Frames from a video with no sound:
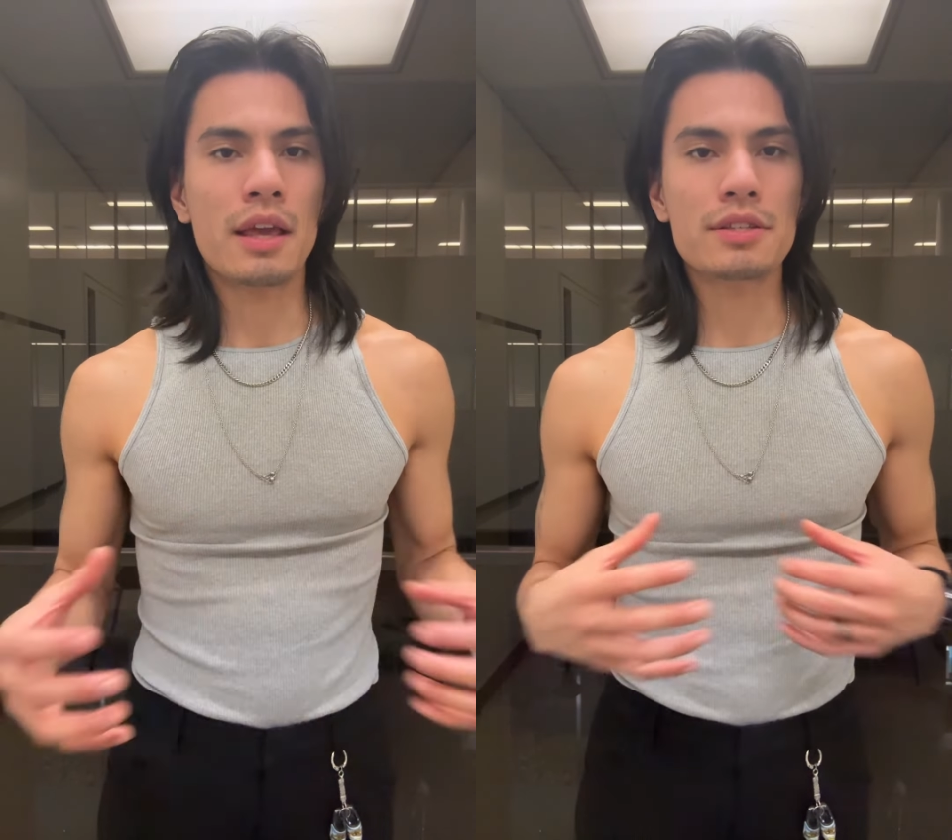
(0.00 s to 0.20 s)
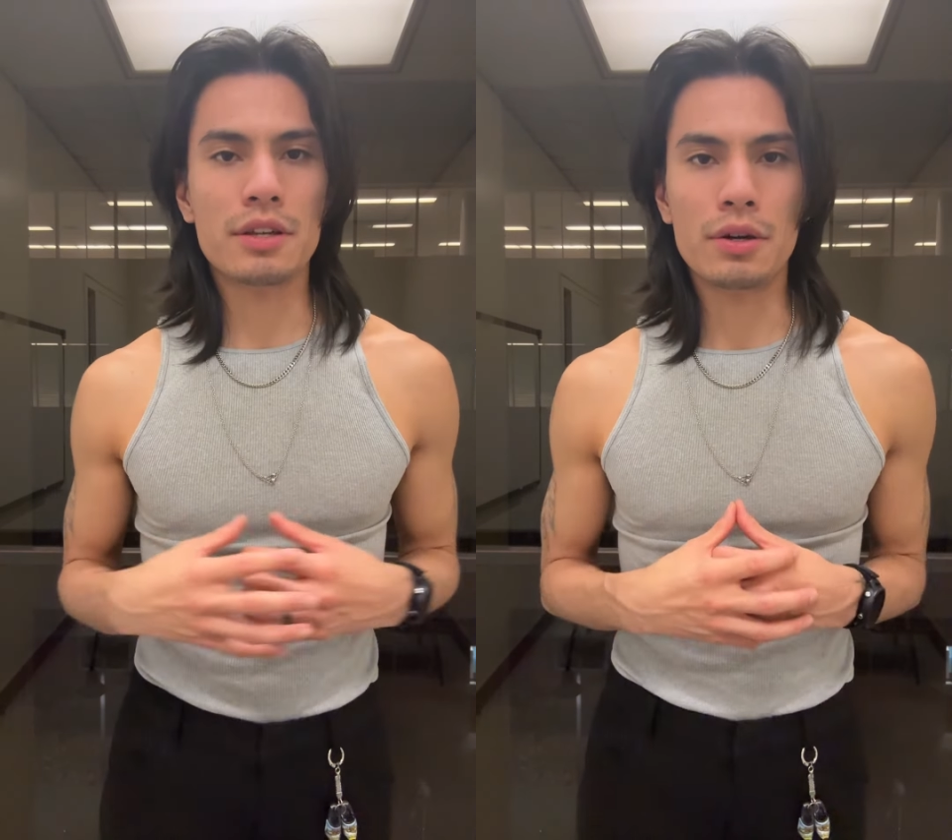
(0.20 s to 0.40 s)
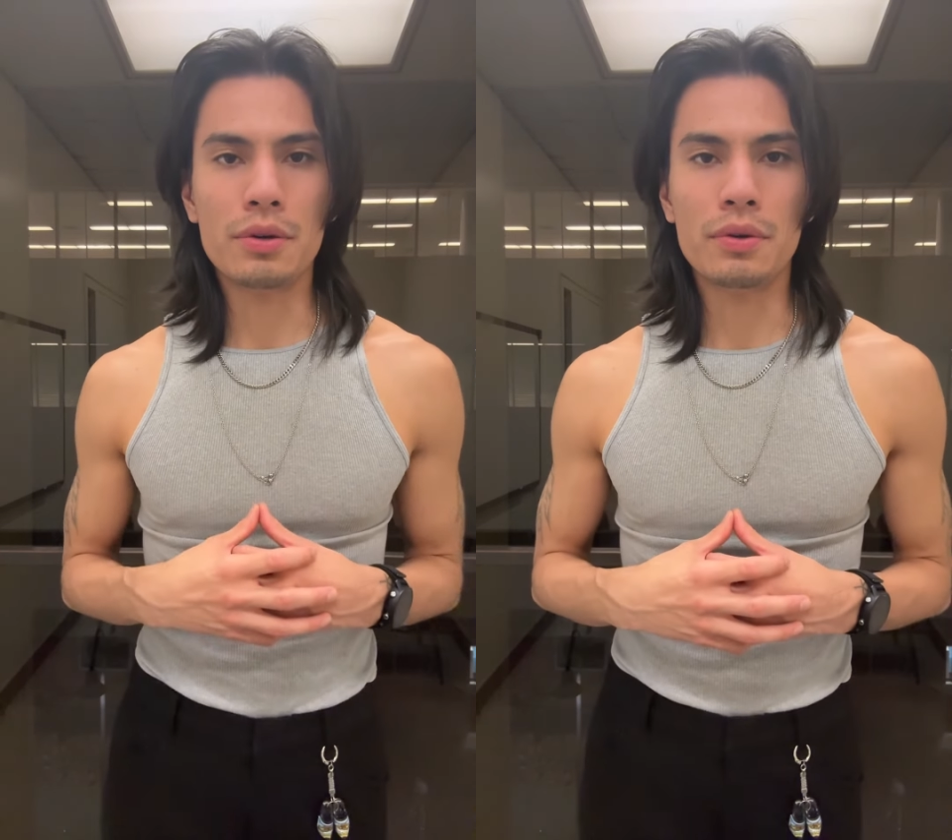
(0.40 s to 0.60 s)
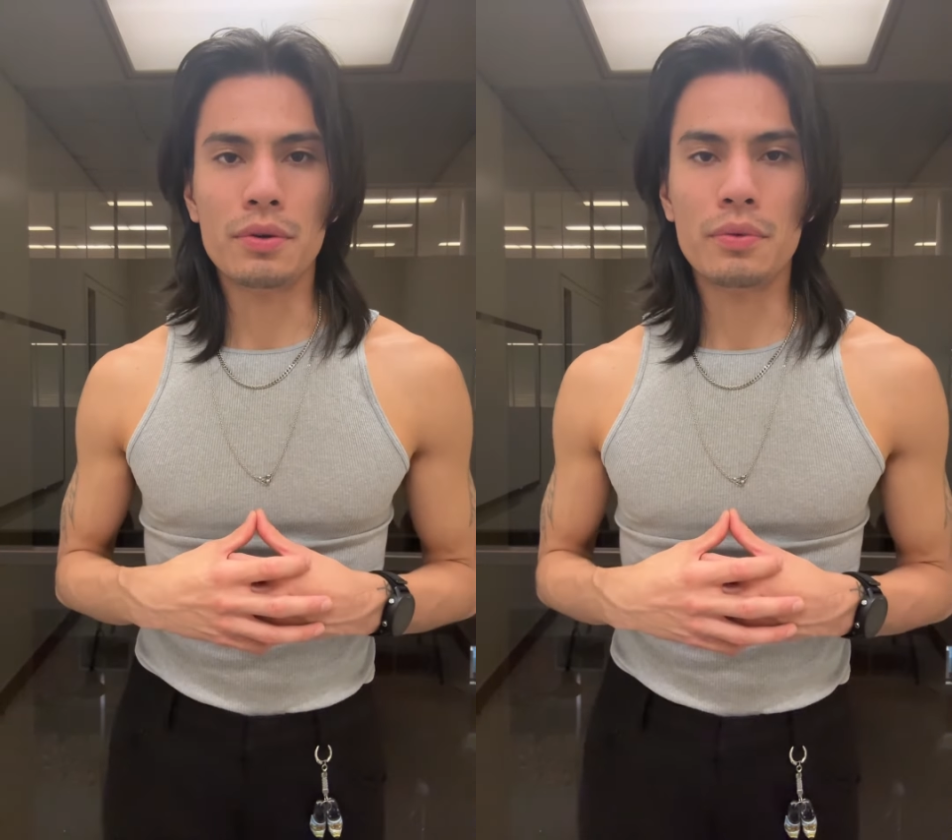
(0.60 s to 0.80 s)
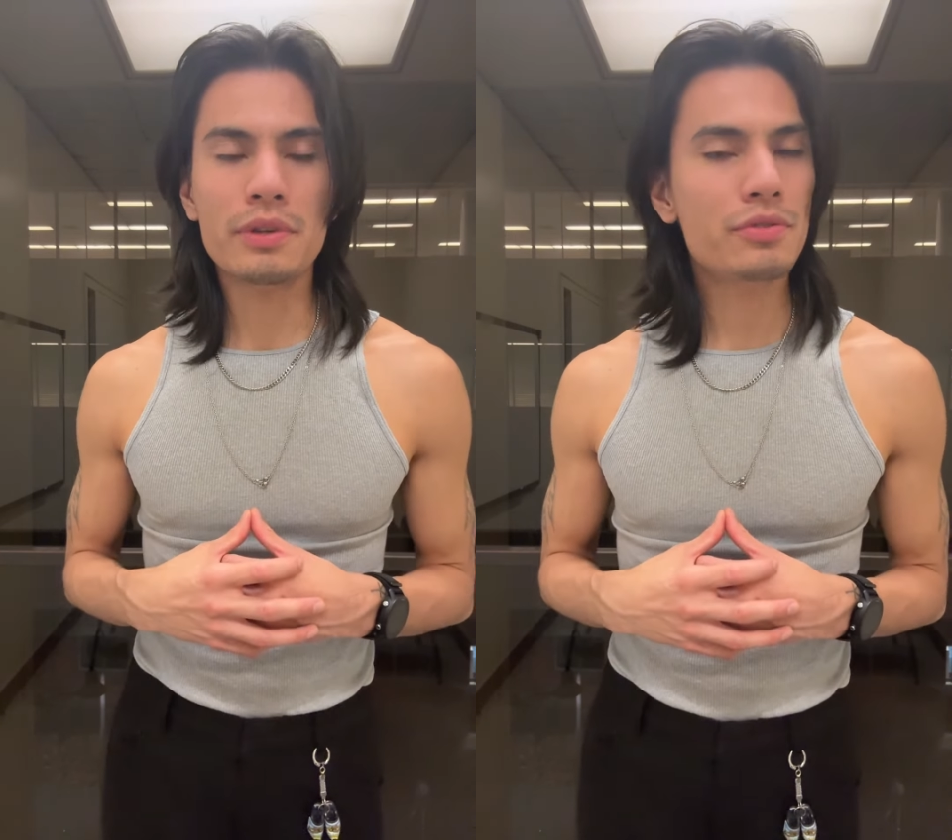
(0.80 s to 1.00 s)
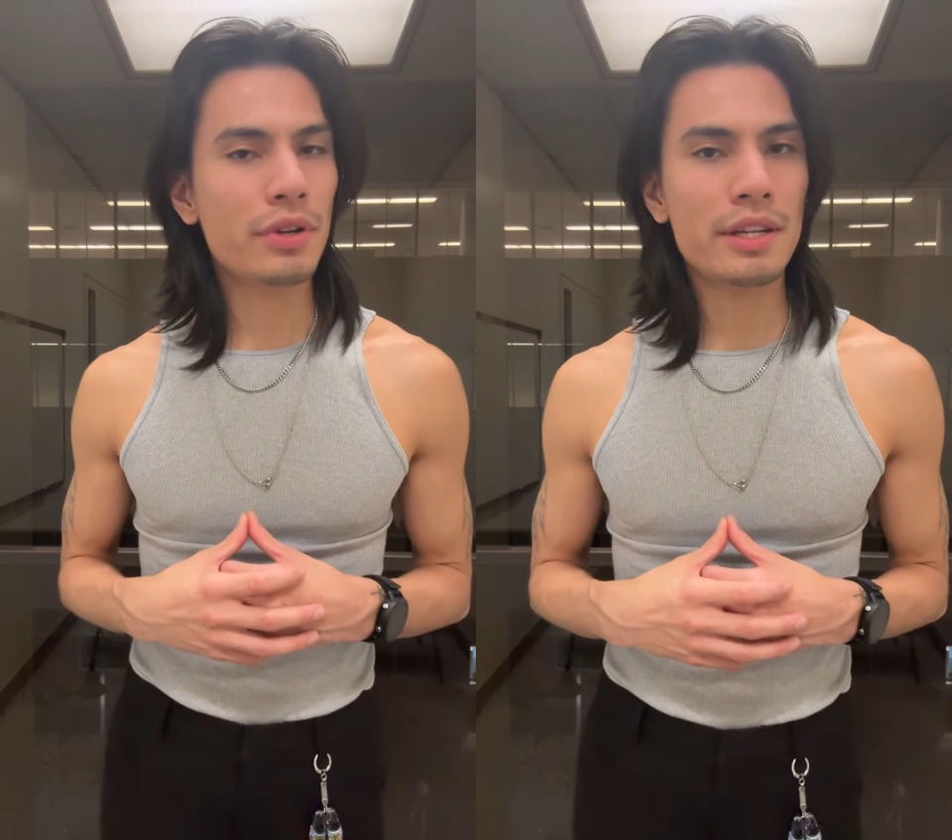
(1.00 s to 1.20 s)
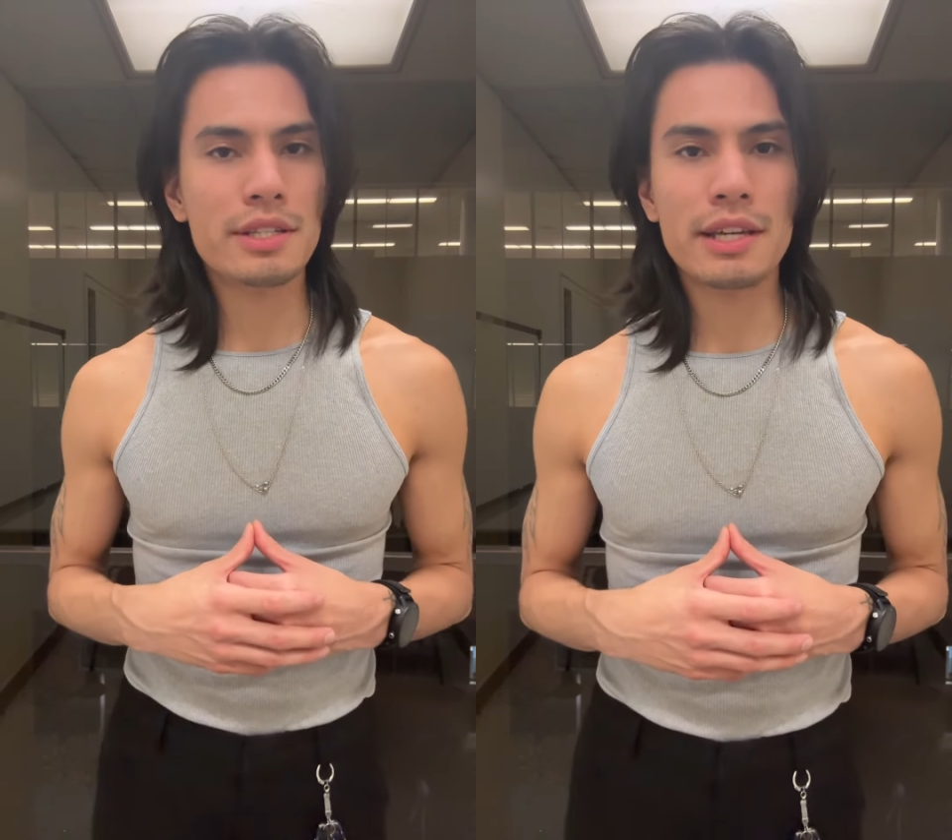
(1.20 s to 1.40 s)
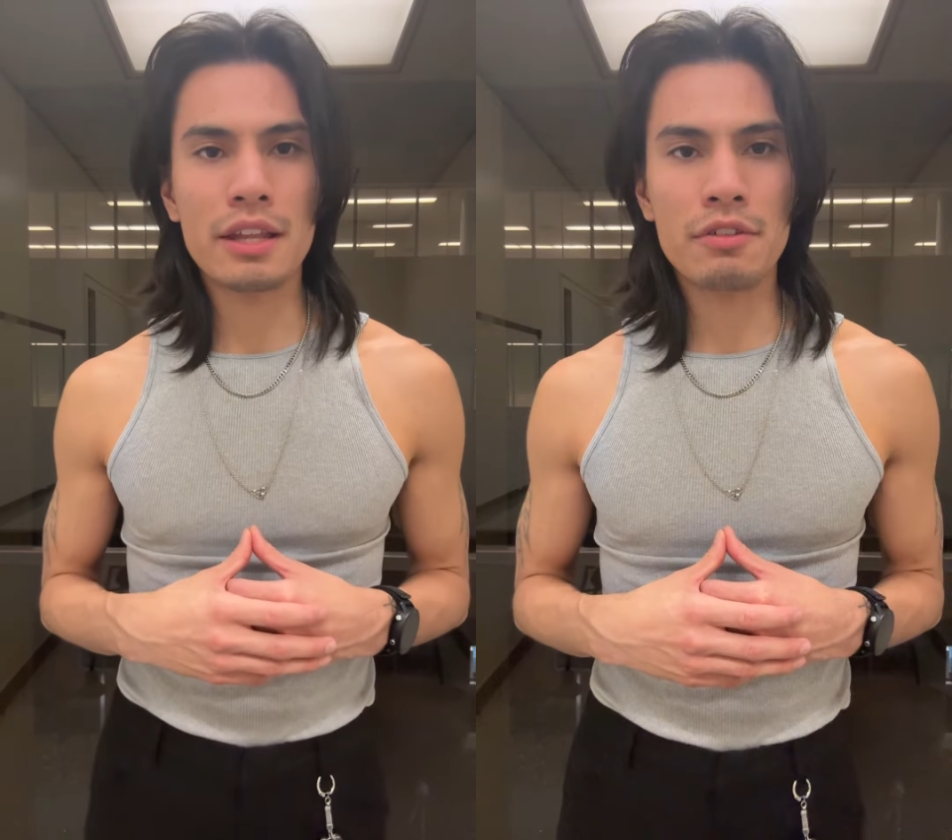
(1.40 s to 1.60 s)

So we've trained together